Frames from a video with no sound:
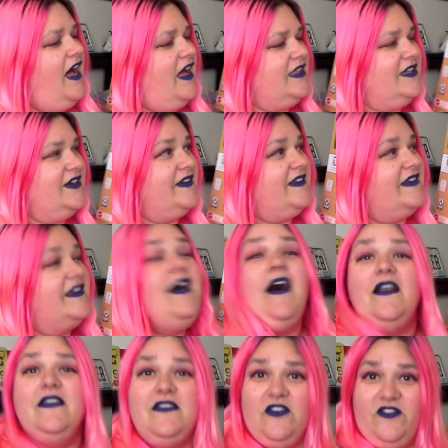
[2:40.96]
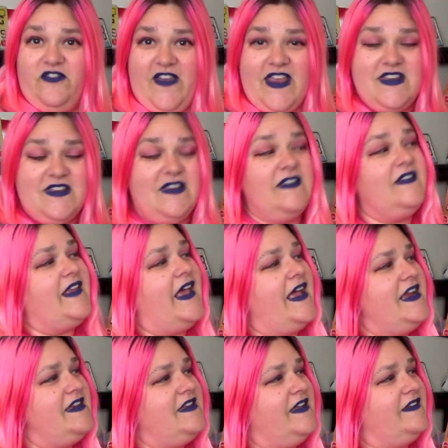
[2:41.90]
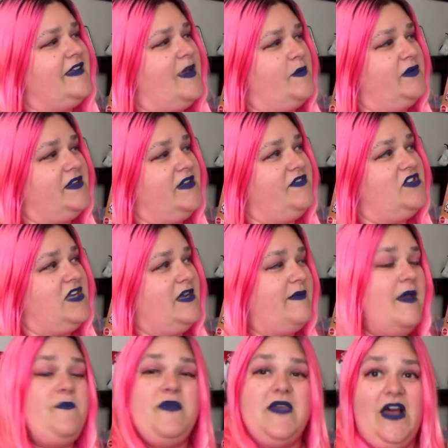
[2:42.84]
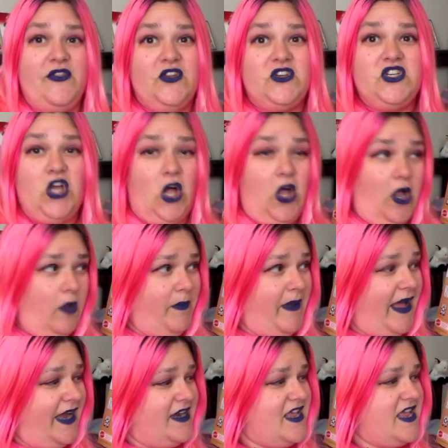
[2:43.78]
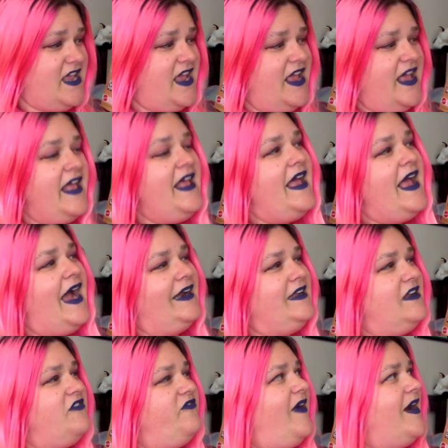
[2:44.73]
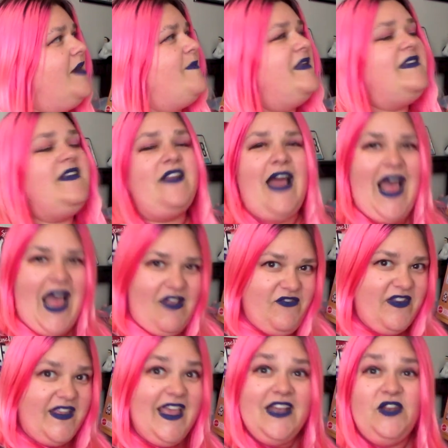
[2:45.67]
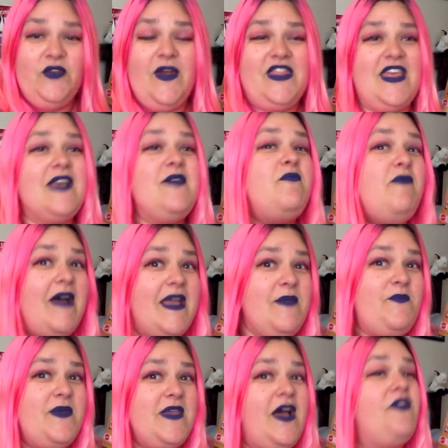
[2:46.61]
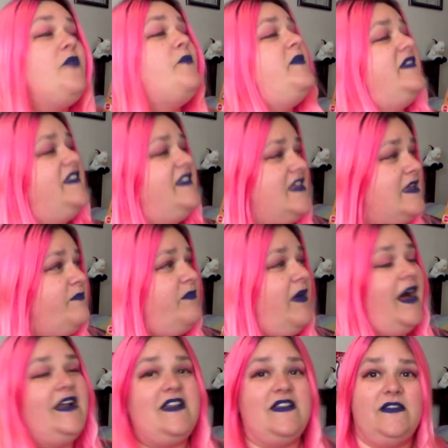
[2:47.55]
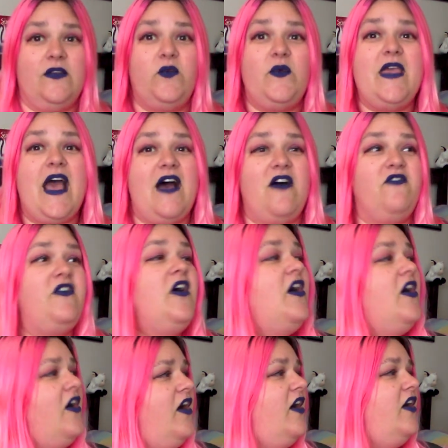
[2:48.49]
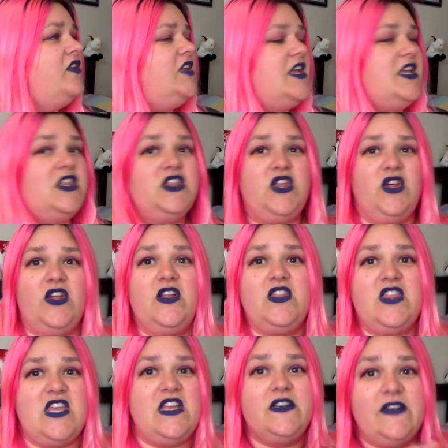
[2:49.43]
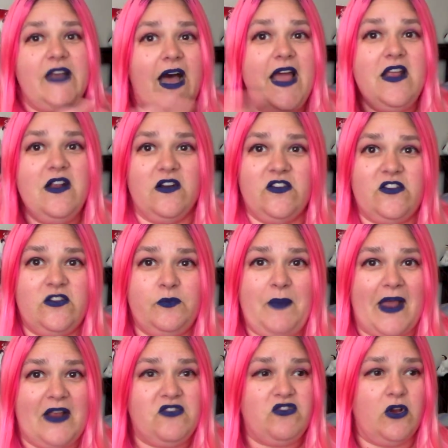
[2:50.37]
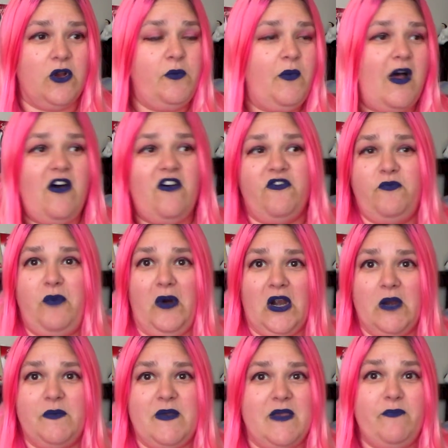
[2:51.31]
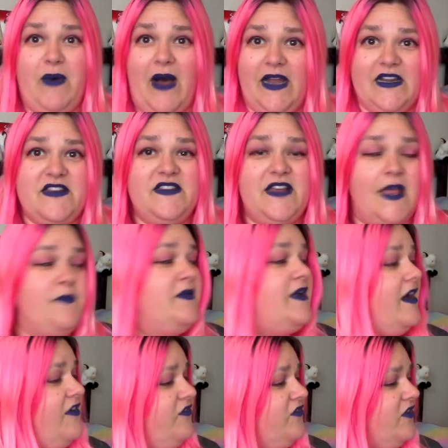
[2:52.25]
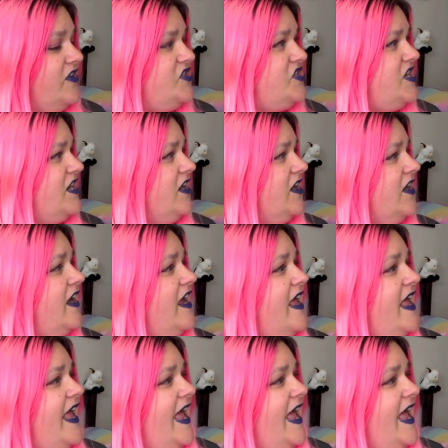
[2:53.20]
There's a conservation scientist. I believe she might be on the tall body. An environmental advocate who I think might be on the petite body. So we have like the entire spectrum of Barbie body type coverage here.